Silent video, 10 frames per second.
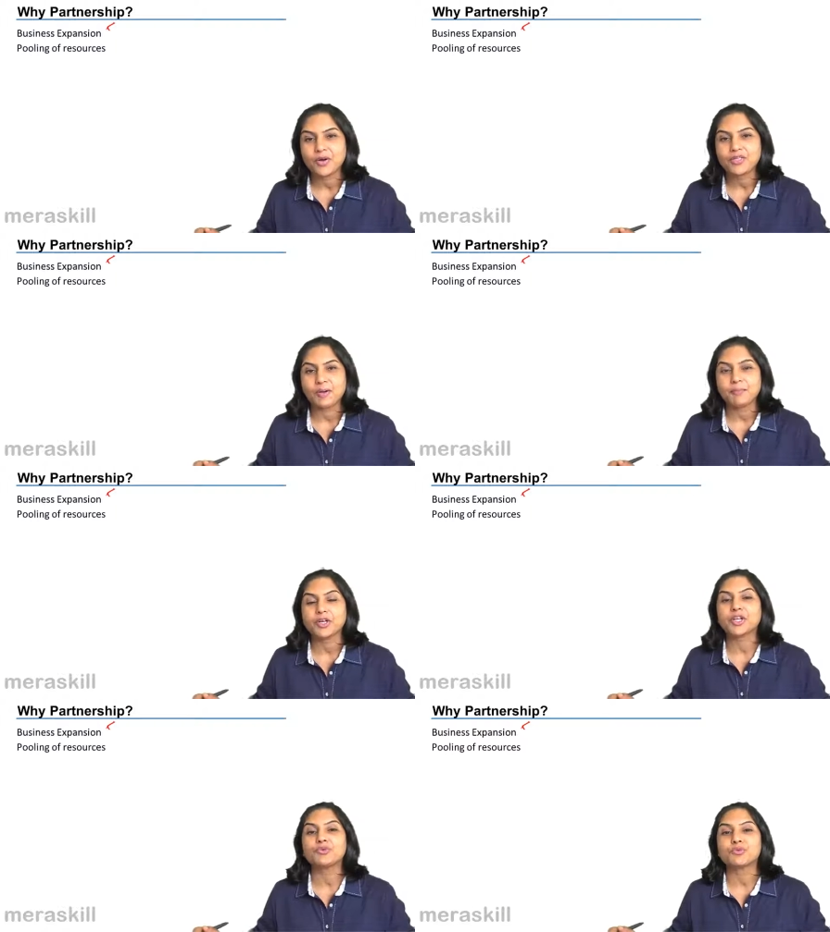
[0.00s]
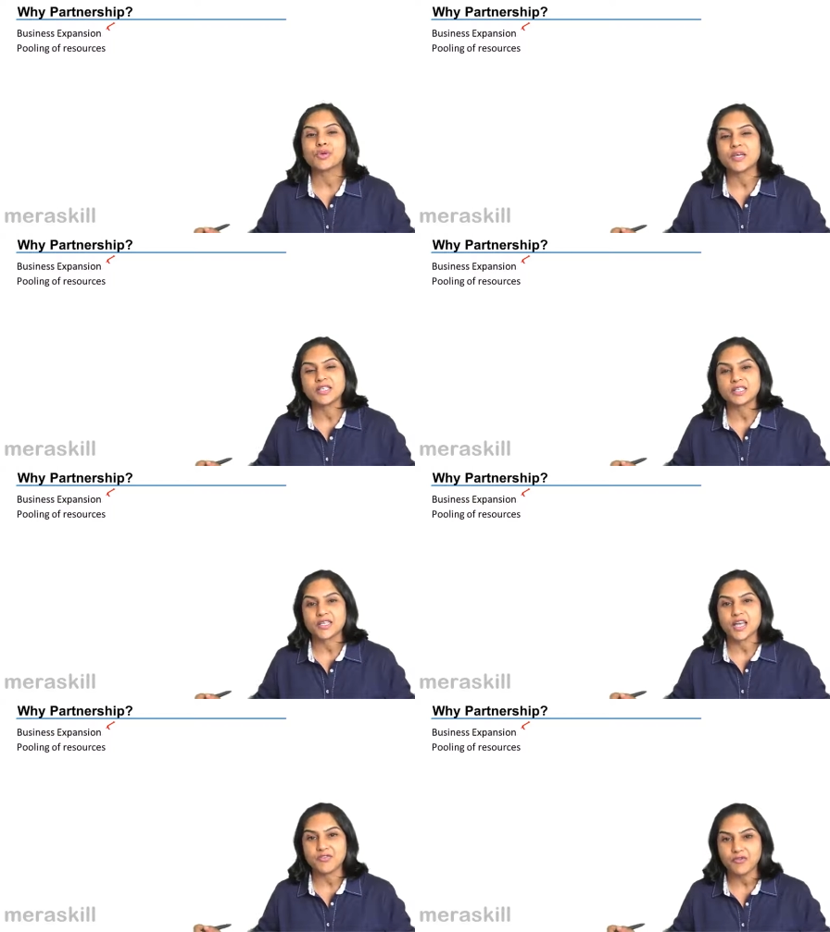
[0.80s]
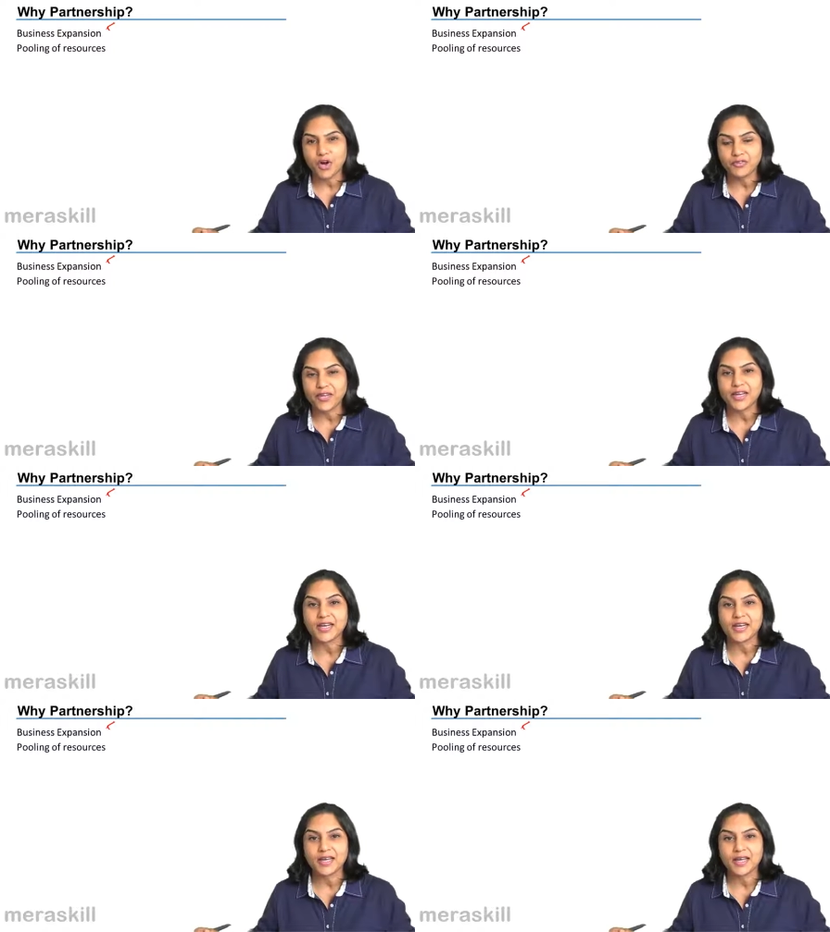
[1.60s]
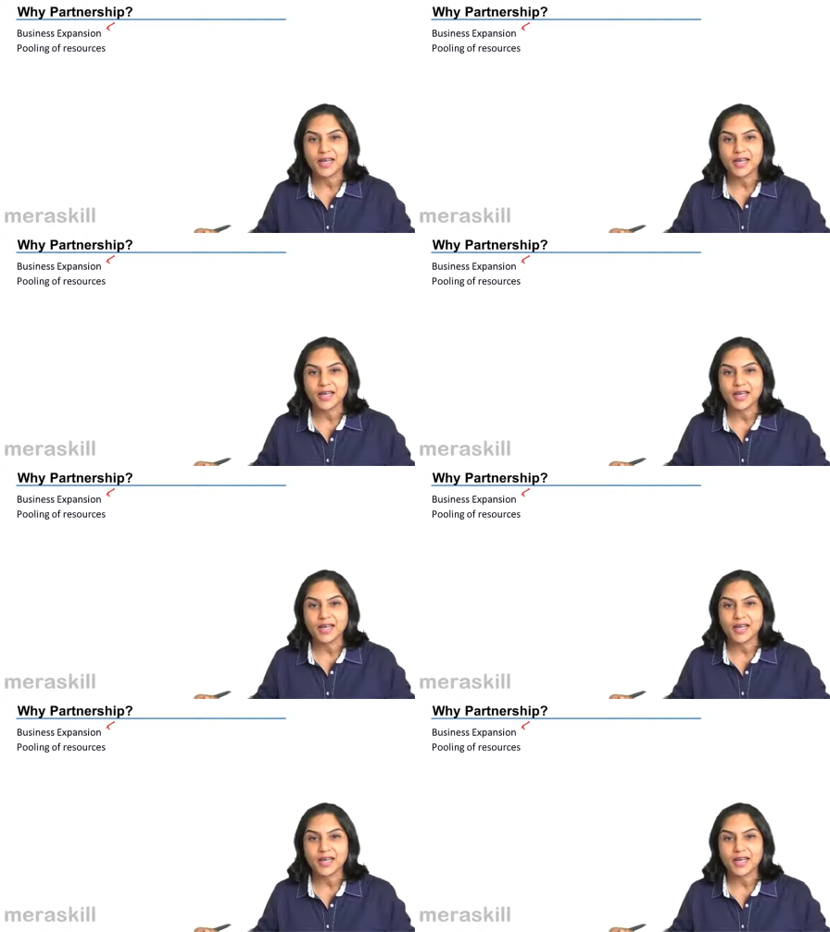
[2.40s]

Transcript: somebody who is involved in